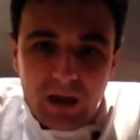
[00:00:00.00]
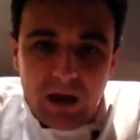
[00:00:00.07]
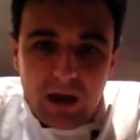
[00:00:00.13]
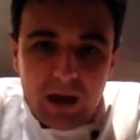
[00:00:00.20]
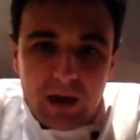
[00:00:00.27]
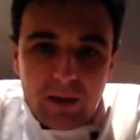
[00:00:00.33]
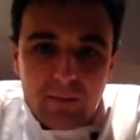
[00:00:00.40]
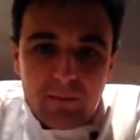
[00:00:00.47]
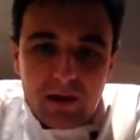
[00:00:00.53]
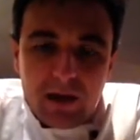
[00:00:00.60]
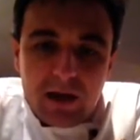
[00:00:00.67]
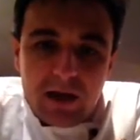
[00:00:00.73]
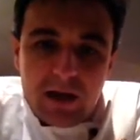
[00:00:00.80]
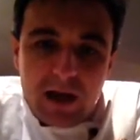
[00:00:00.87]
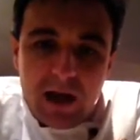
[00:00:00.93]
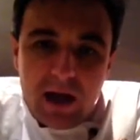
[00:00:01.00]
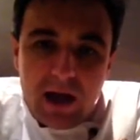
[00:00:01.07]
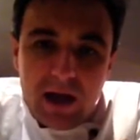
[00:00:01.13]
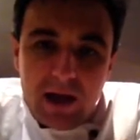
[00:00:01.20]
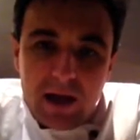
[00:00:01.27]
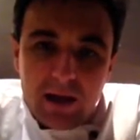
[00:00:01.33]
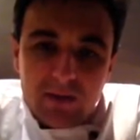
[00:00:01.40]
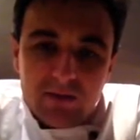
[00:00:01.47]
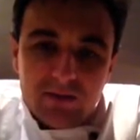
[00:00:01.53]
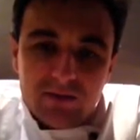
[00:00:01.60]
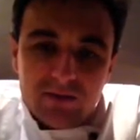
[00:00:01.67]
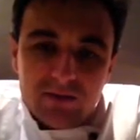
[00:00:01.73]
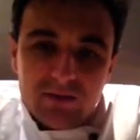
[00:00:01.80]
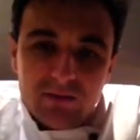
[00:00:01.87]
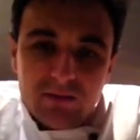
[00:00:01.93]
And
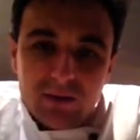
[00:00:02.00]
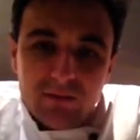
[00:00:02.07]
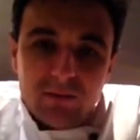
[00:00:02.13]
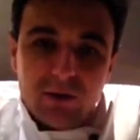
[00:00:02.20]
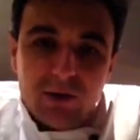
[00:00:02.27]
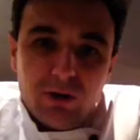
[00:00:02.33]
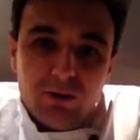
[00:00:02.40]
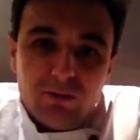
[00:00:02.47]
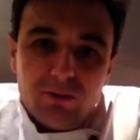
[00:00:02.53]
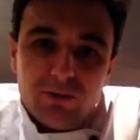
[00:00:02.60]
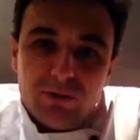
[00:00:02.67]
I'm going to